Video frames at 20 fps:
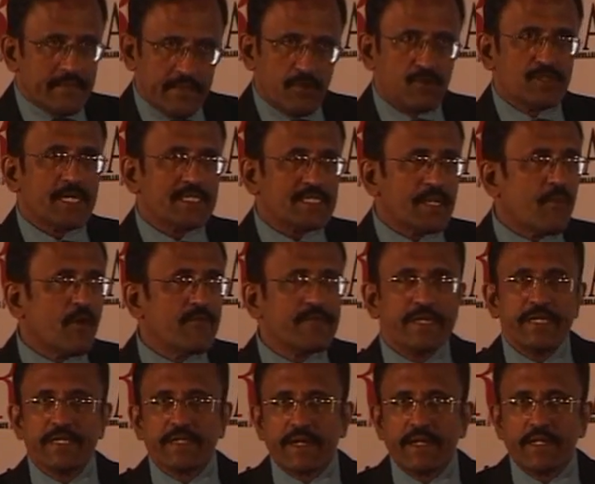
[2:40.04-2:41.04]
Those are some of
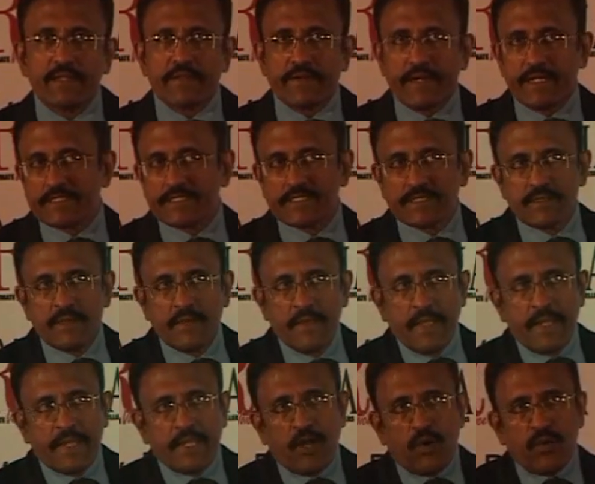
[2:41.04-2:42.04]
the internal threats.
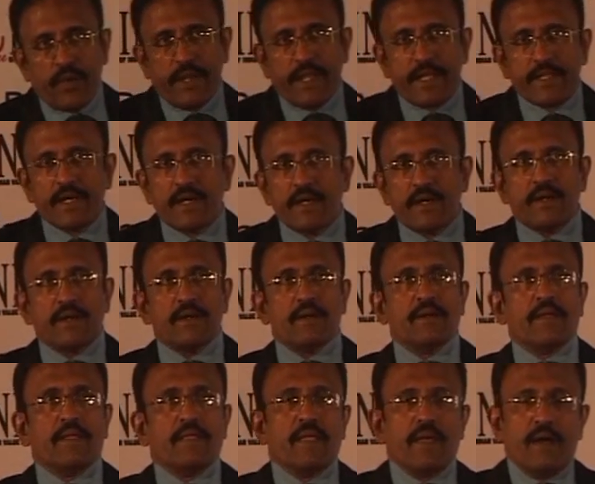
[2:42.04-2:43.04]
Now
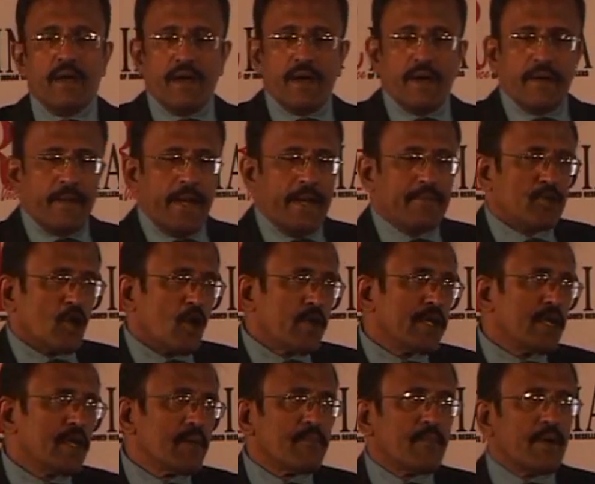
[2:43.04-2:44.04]
another, I'm
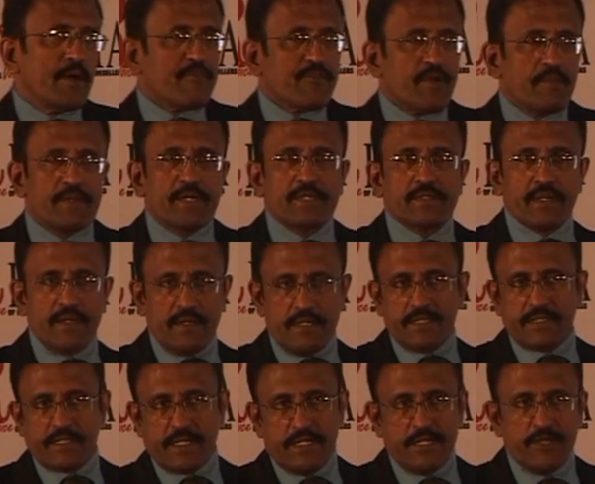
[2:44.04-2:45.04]
talking from a
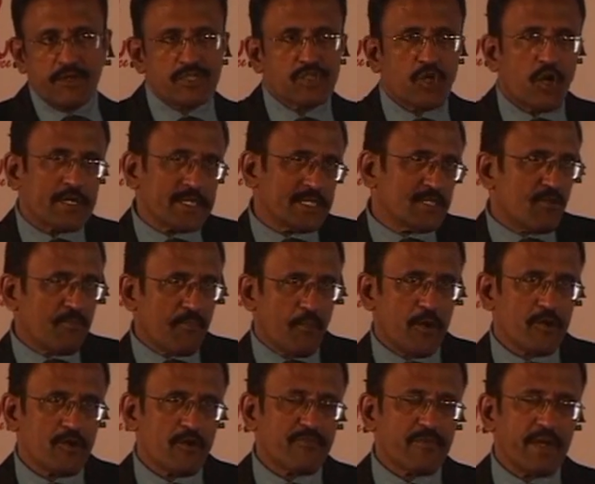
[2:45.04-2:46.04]
shortage of
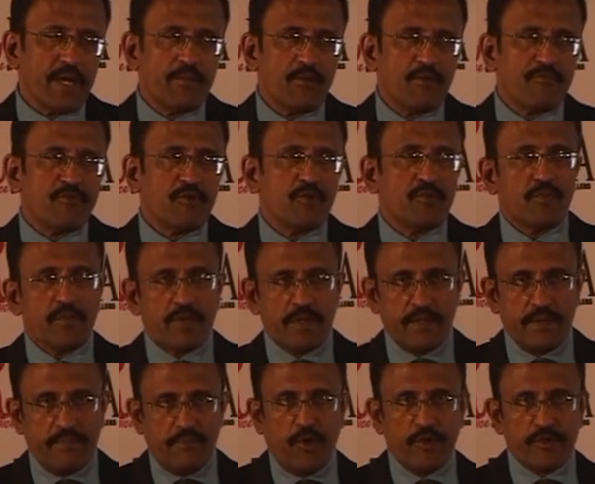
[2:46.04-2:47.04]
point of time of view,
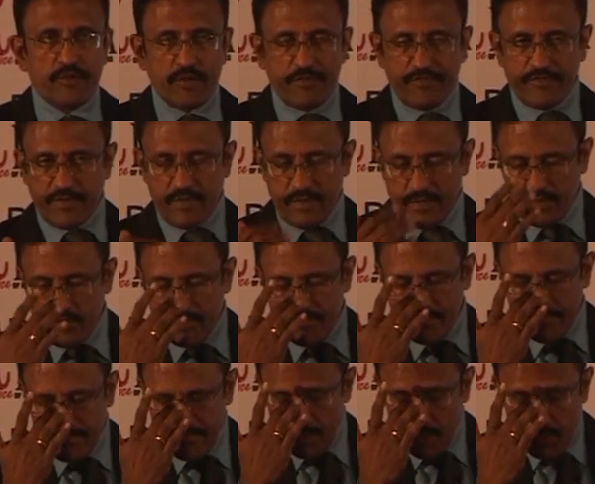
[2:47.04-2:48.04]
point of
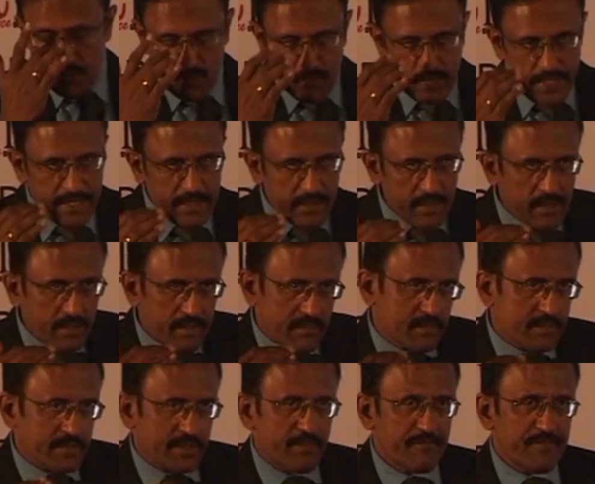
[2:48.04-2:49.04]
view that
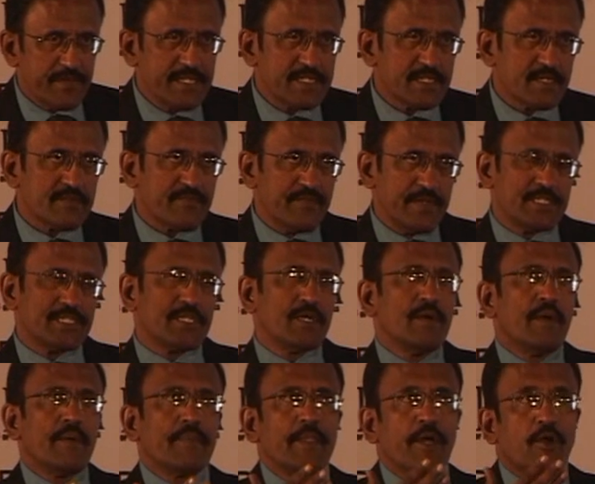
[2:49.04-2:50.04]
some features which
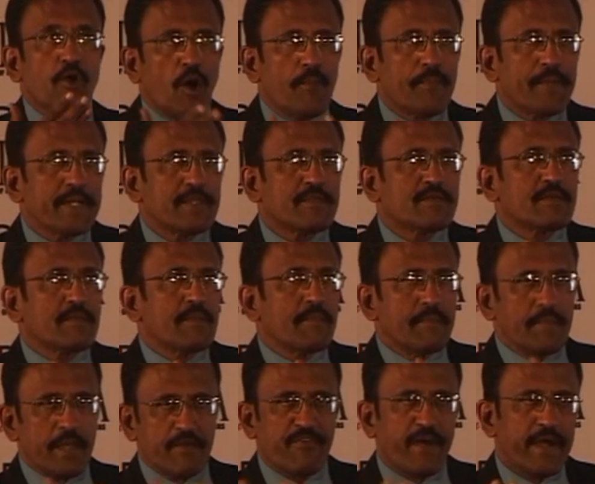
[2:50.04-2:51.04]
the corporates
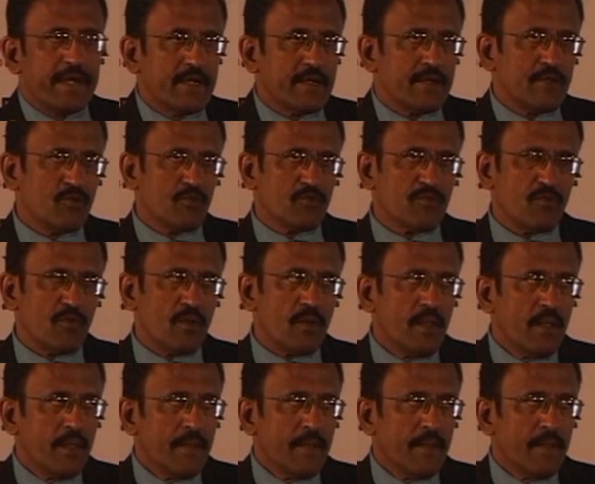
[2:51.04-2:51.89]
may find it useful.